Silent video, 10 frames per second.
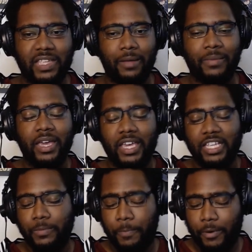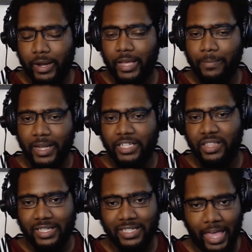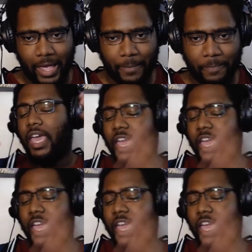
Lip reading: them, is pretty much the same.